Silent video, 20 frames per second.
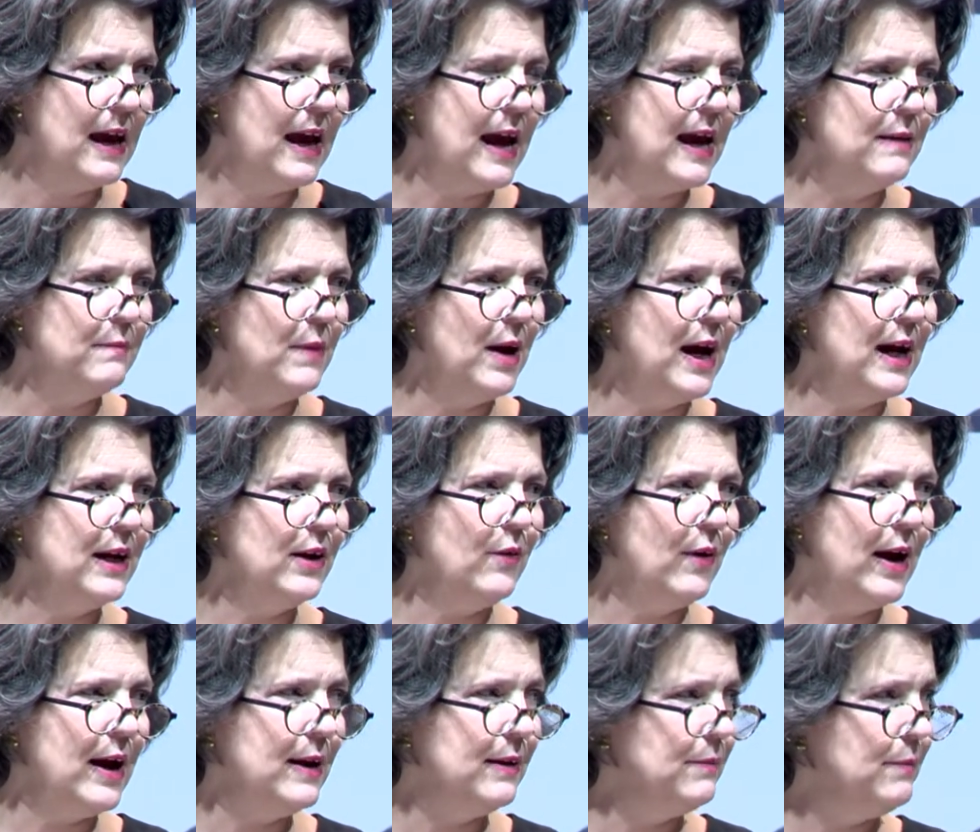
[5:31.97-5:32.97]
And
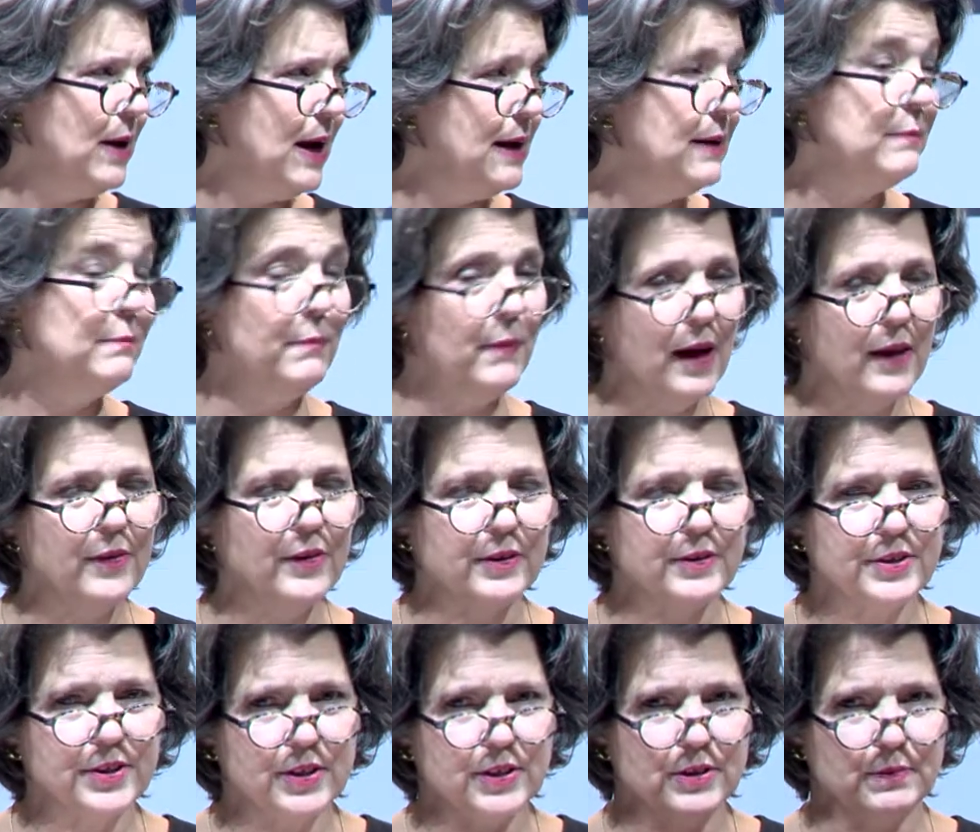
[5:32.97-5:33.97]
my mother
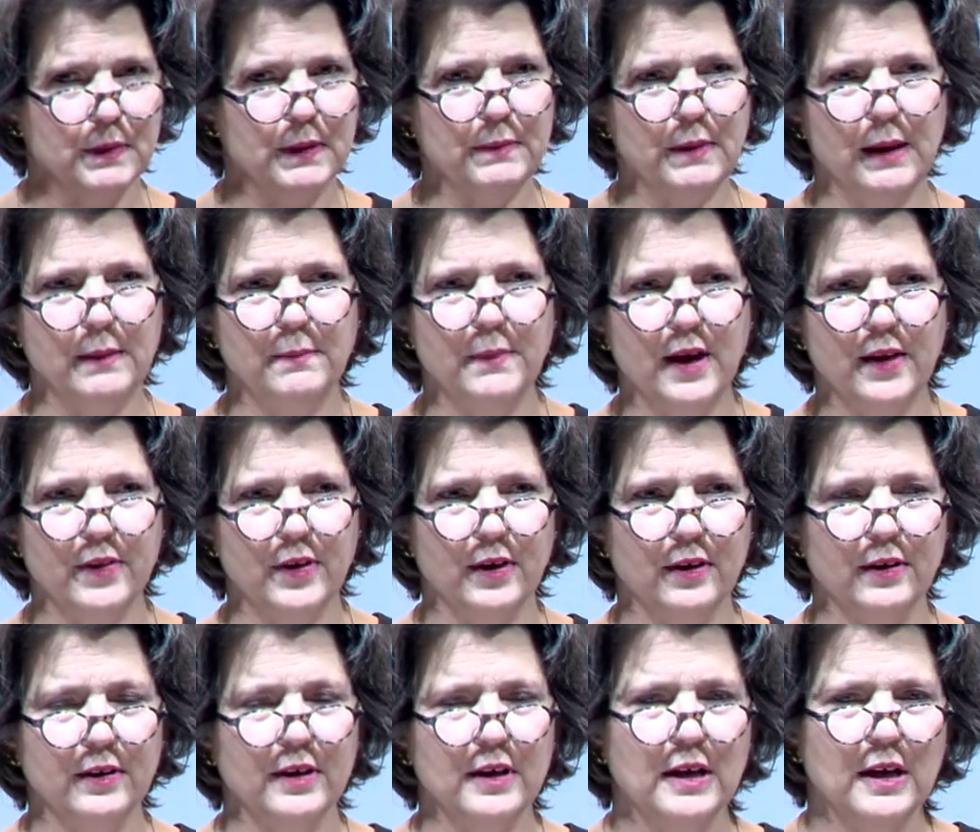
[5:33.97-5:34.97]

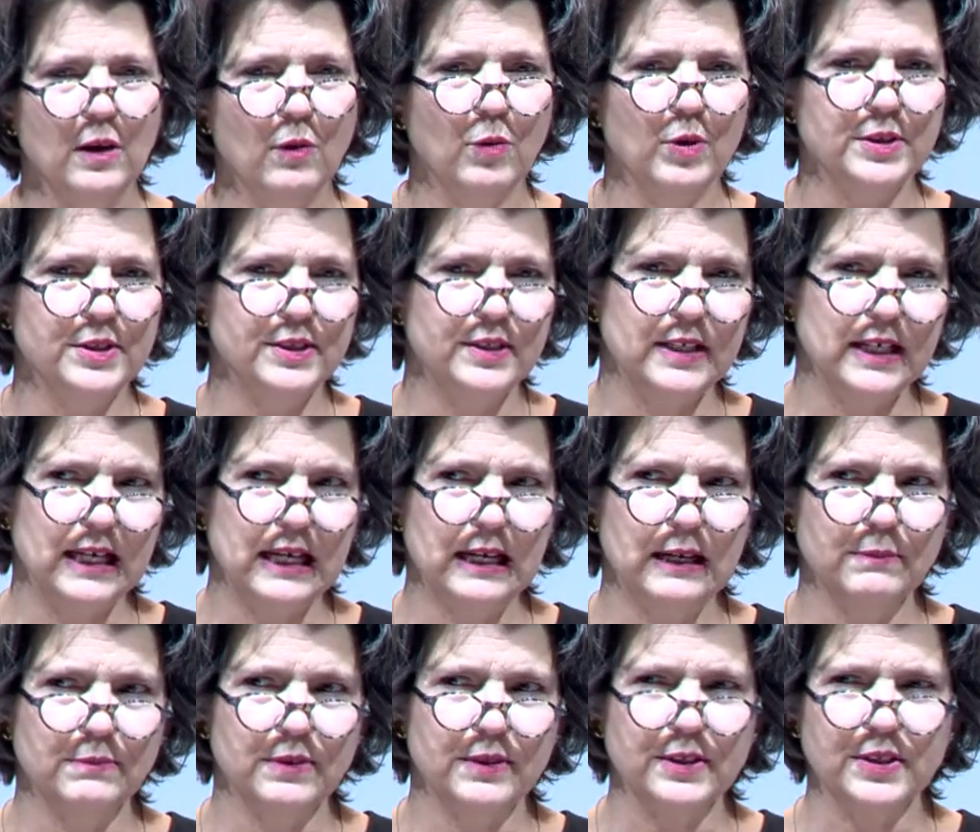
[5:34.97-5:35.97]
was
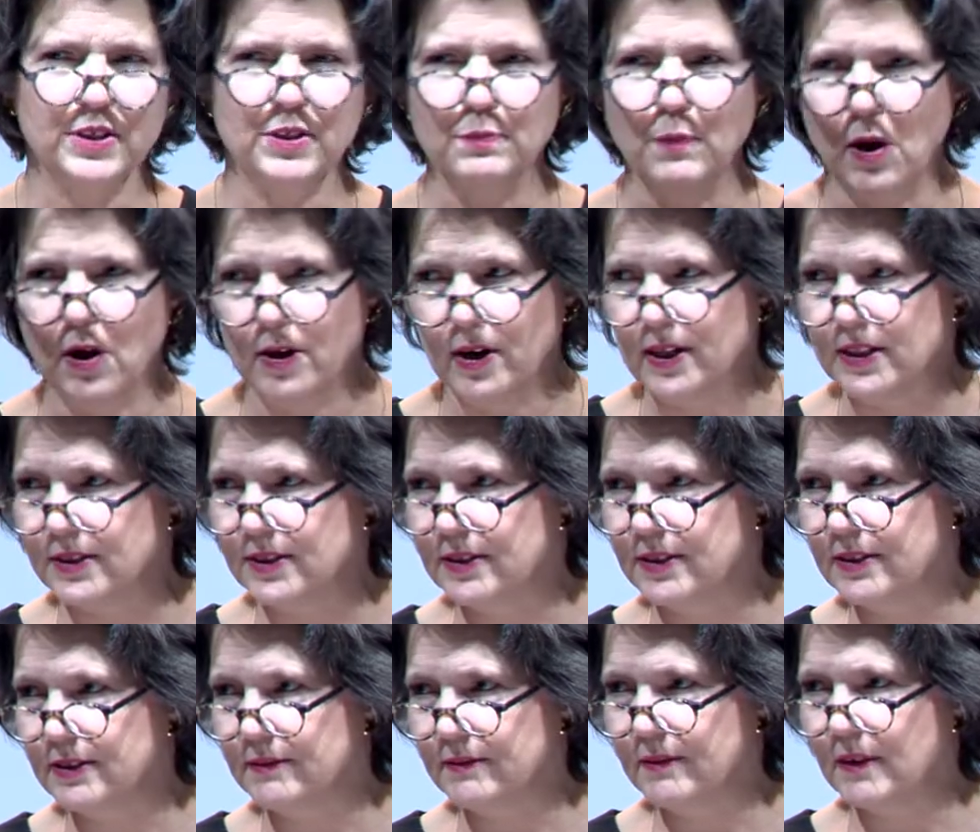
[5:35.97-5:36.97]
deemed the
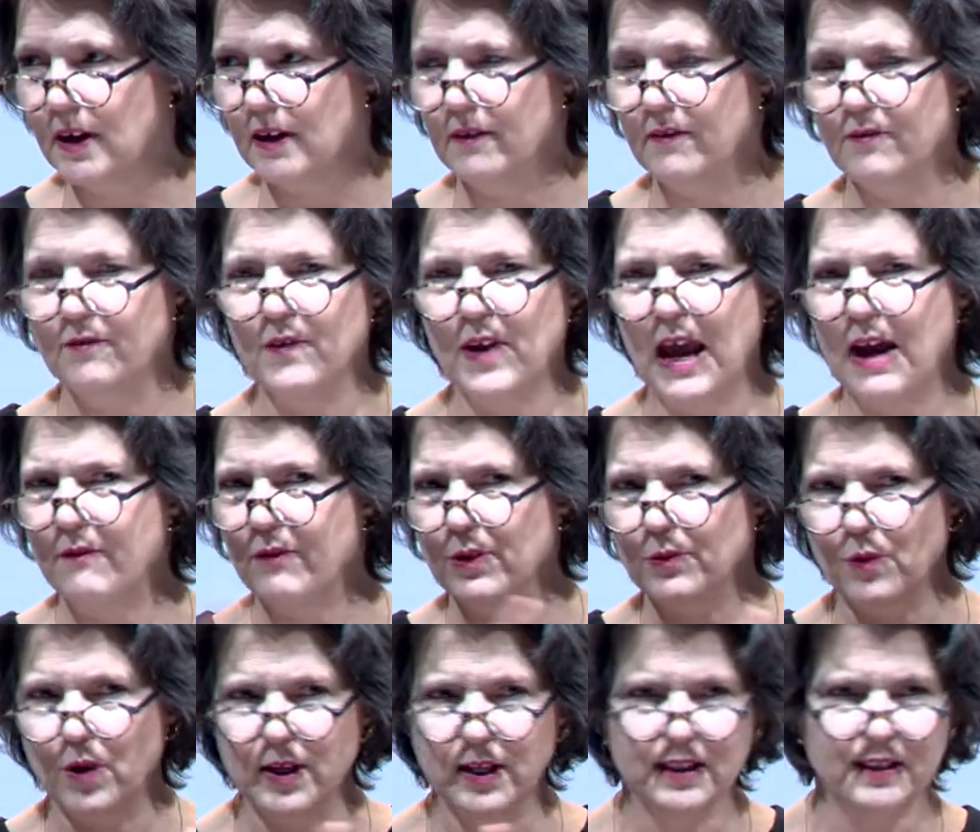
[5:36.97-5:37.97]
smartest of
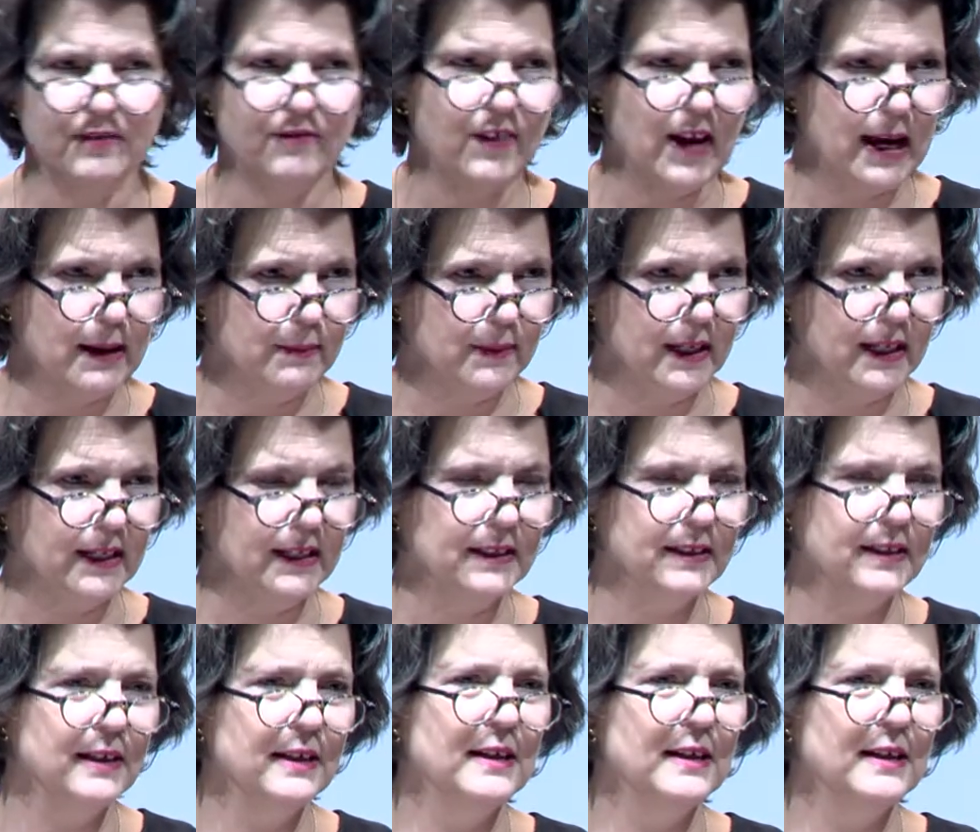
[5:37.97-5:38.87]
everyone in the family.